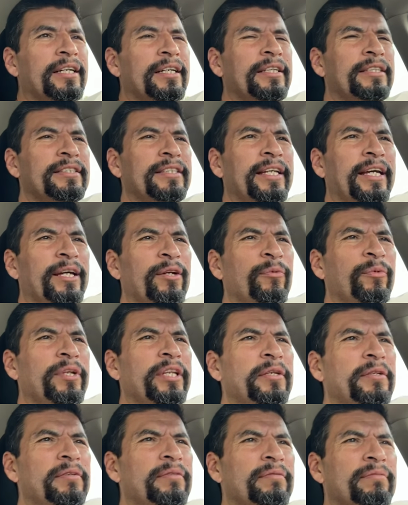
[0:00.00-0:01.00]
It's not
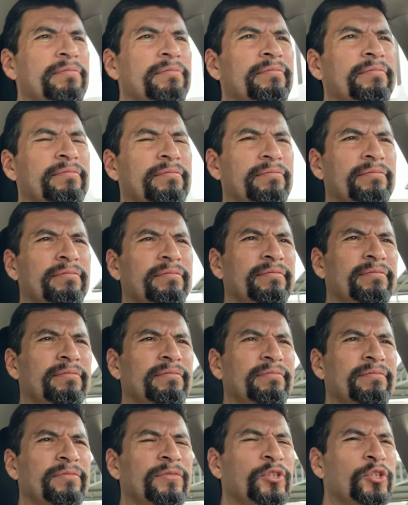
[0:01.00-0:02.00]
really
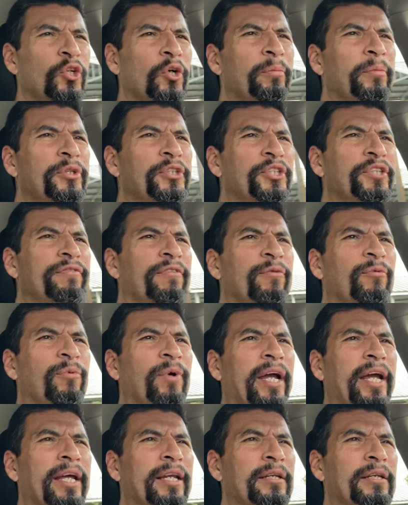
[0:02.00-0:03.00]
so much of a
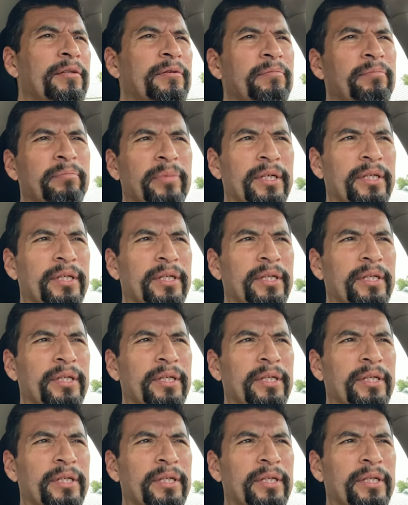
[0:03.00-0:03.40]
rant,